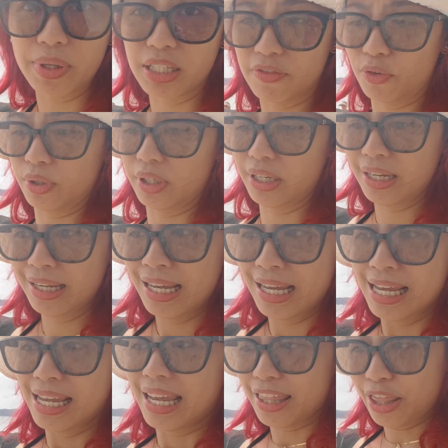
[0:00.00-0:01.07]
this phone
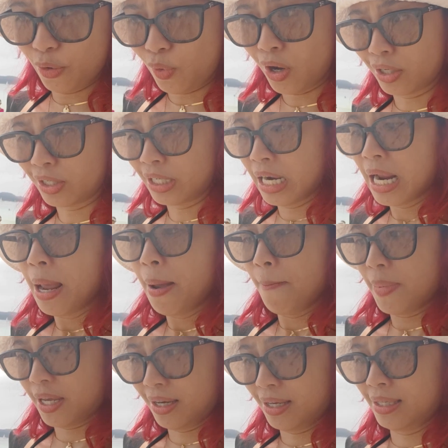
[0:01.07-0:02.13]
in the water
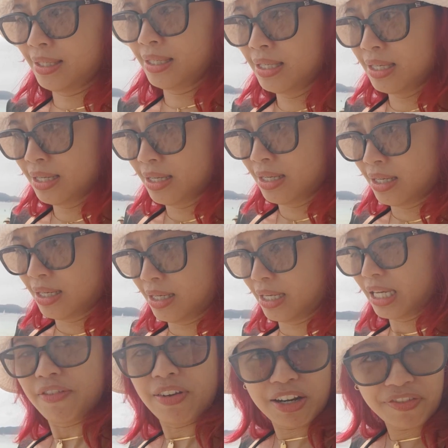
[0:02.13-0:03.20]
because
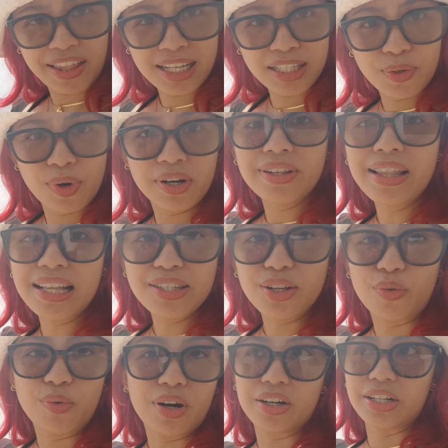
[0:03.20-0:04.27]
even if that's water, that's
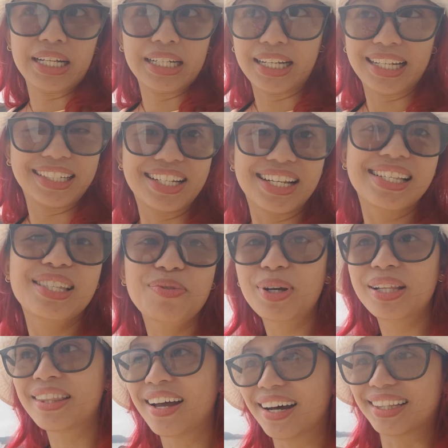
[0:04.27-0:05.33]
all water. It just
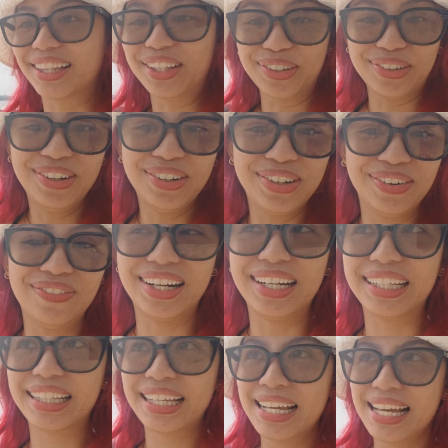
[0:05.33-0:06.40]
will not do.
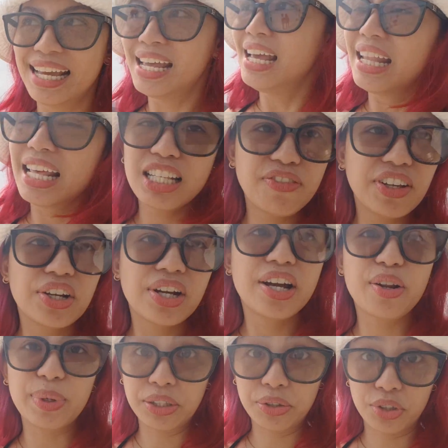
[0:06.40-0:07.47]
But let's figure
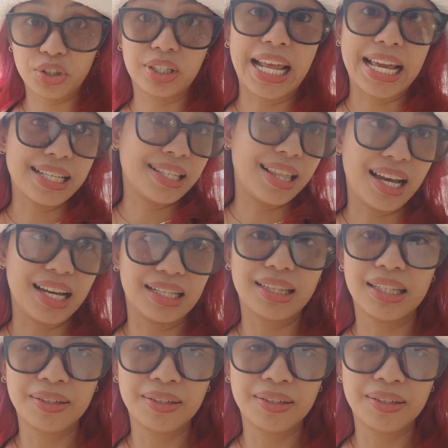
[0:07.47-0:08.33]
out a way to test that.